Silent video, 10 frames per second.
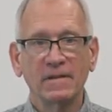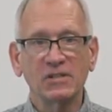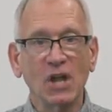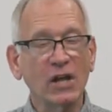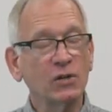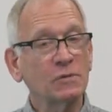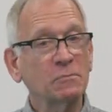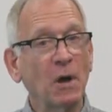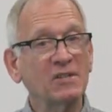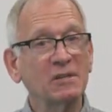It's not your
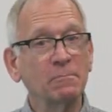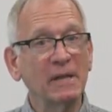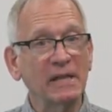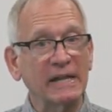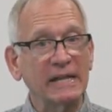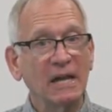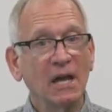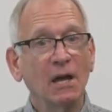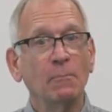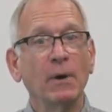responsibility,
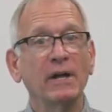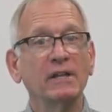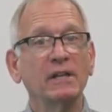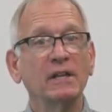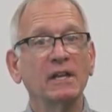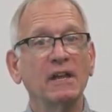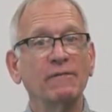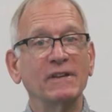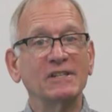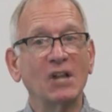but
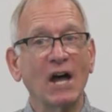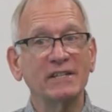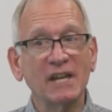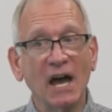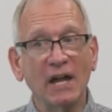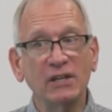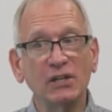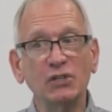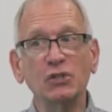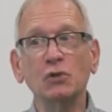if it's not done,
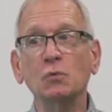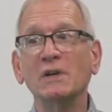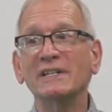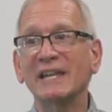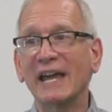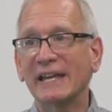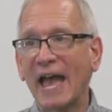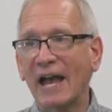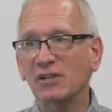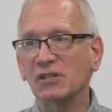you would take
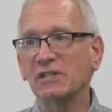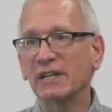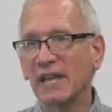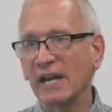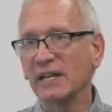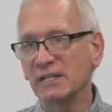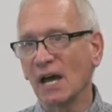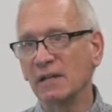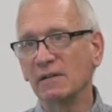action to get it done.